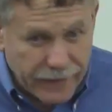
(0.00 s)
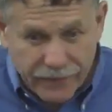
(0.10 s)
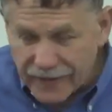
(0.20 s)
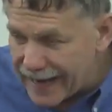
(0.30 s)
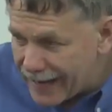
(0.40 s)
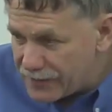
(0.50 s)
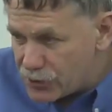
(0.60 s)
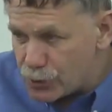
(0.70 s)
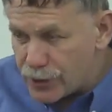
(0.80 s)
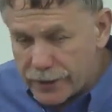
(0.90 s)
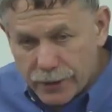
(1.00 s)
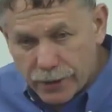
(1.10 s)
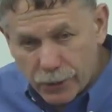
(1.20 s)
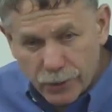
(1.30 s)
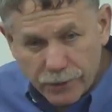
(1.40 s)
they had this genetic
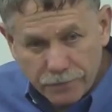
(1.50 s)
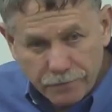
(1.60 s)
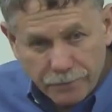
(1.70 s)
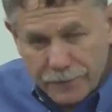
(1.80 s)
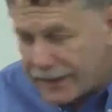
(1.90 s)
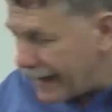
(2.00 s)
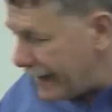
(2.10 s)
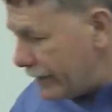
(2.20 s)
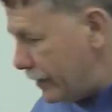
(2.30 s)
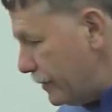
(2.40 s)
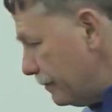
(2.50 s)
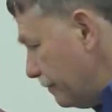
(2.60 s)
code, and